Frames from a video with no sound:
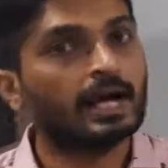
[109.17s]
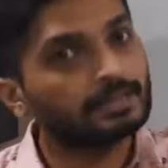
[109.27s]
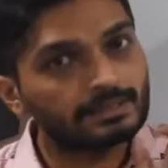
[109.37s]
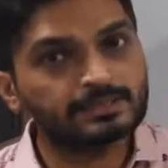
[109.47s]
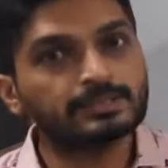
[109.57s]

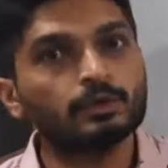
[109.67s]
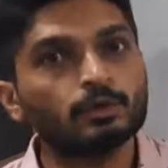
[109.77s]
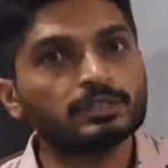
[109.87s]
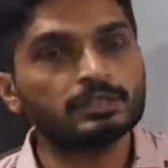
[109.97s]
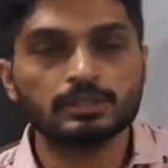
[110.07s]
either
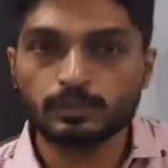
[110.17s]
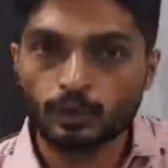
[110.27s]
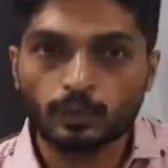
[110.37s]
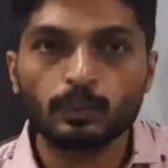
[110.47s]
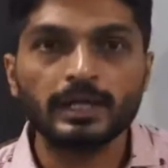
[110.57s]
zero distance
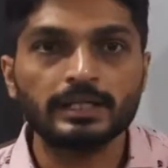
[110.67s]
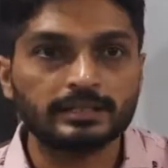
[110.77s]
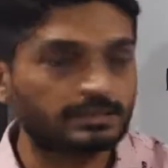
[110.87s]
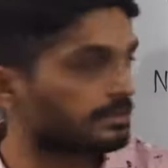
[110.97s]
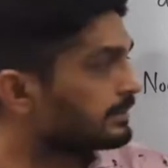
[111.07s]
or one
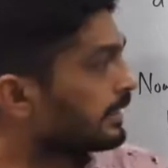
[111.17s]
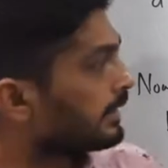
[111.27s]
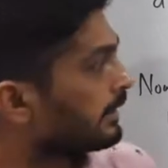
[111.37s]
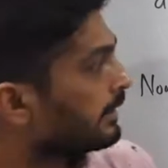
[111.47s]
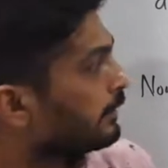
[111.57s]
distance,
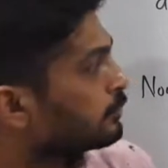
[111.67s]
getting?